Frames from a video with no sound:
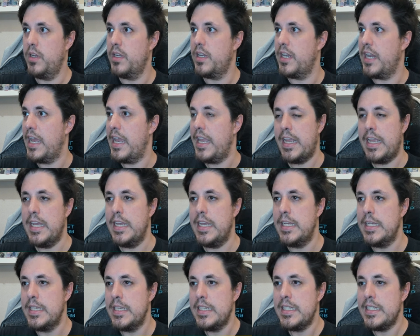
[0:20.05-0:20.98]
Like,
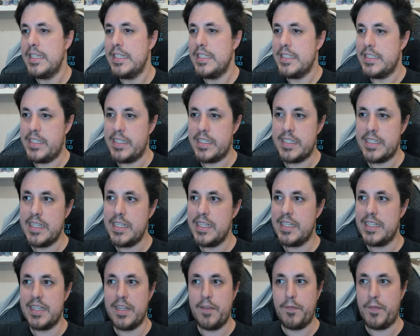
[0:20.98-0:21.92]
just
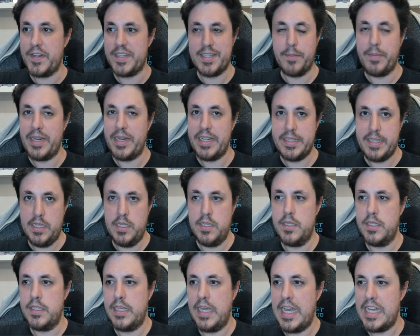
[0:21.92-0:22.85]
the first ability,
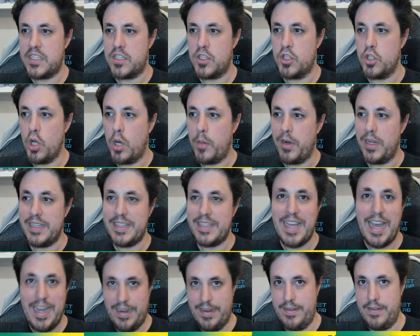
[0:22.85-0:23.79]
it has double
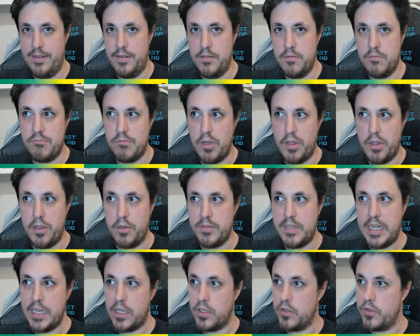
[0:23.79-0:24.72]
attack
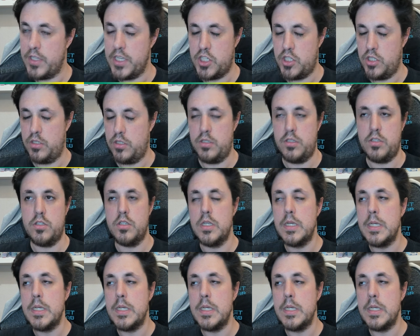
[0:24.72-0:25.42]
without any conditions.